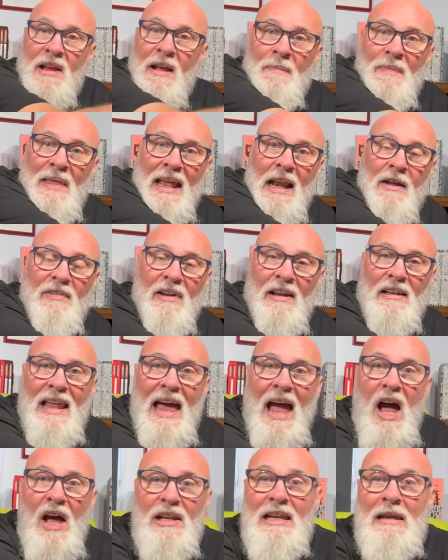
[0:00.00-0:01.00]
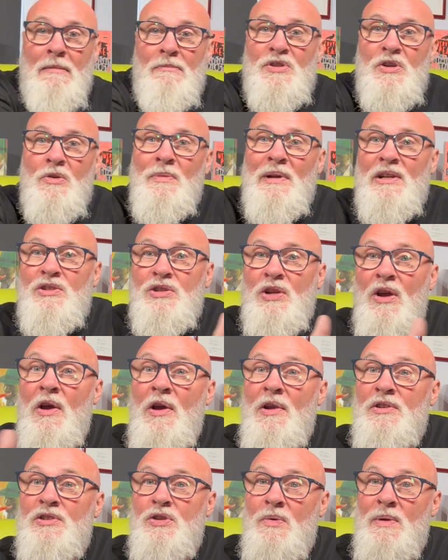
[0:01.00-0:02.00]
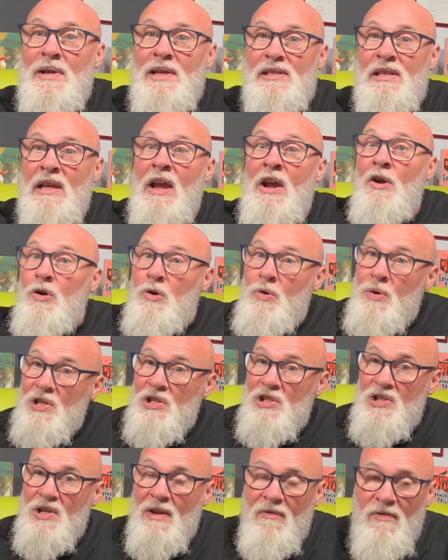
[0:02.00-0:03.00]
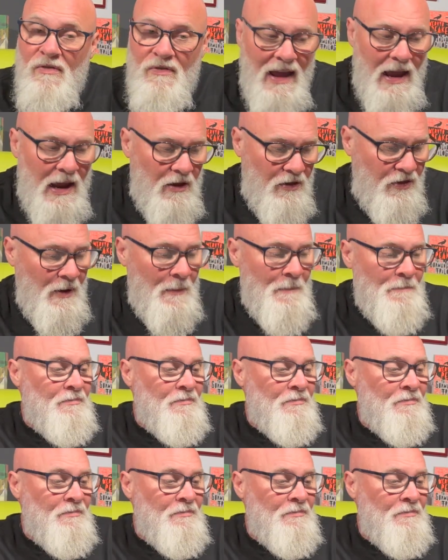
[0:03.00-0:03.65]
that have allowed him to return to his Christian faith.